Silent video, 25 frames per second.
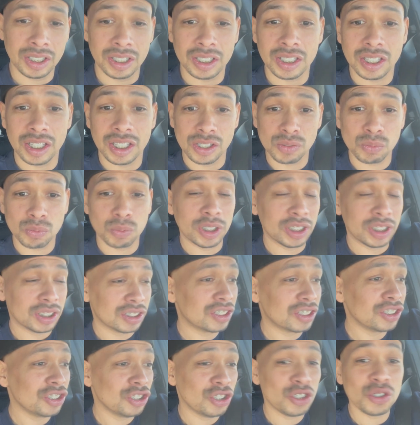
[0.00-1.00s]
is what
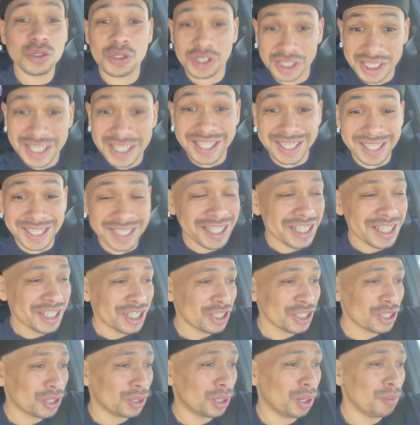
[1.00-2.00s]
you see.
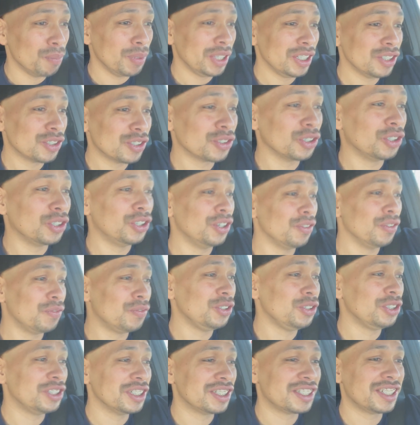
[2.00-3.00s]
You know what I mean? So if
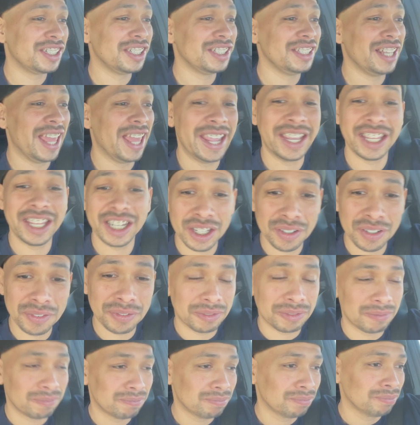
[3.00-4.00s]
you just see negative,
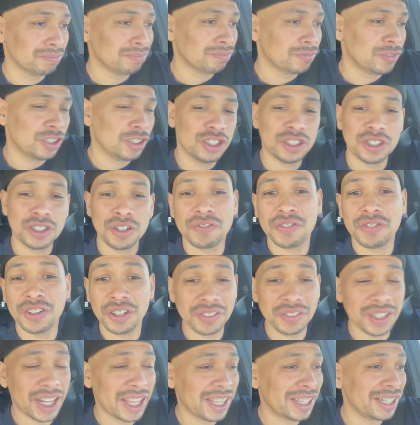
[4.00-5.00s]
you're going to feel
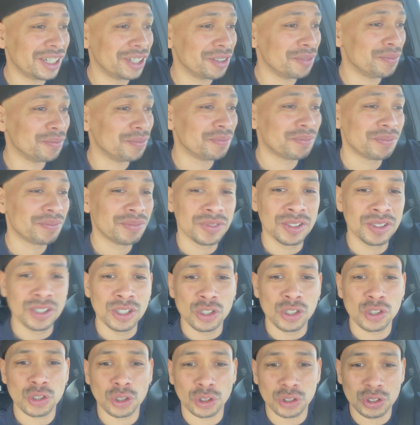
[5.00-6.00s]
negative.
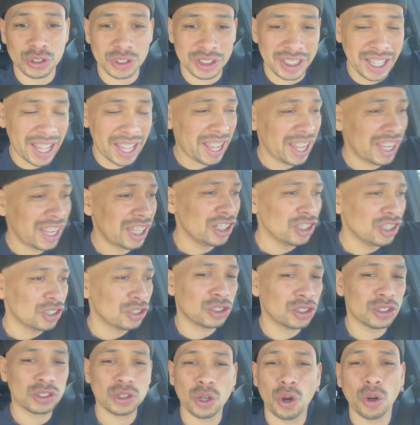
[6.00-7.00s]
So today,
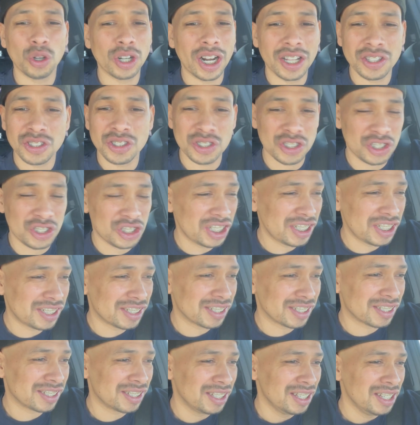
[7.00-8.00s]
just hold on to
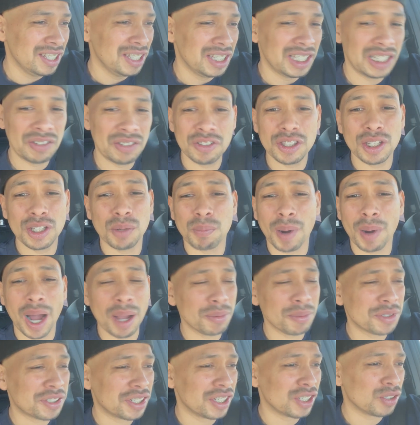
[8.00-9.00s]
Jesus. Even the
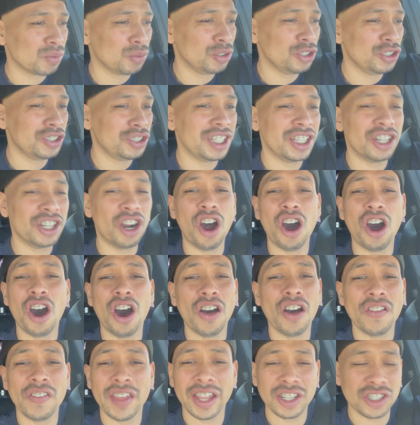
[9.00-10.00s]
Bible says, when you did
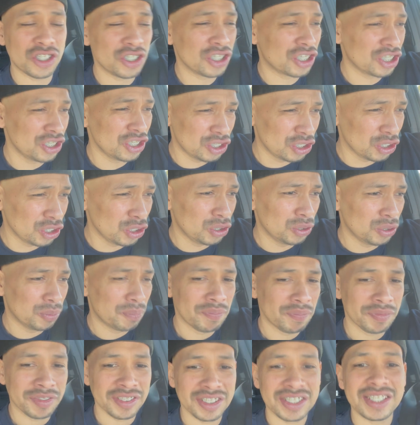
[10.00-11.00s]
all that you can do,
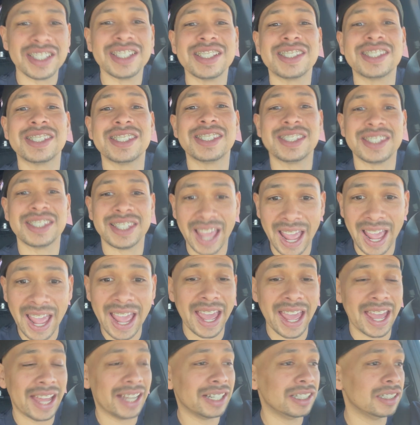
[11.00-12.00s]
just
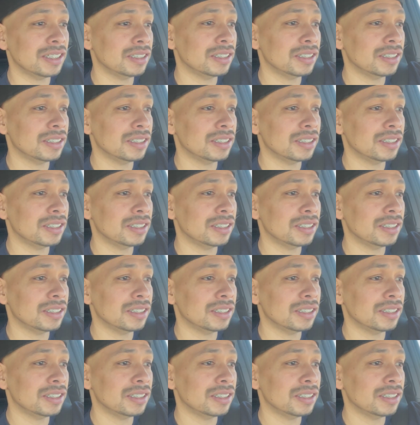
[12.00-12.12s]
stand.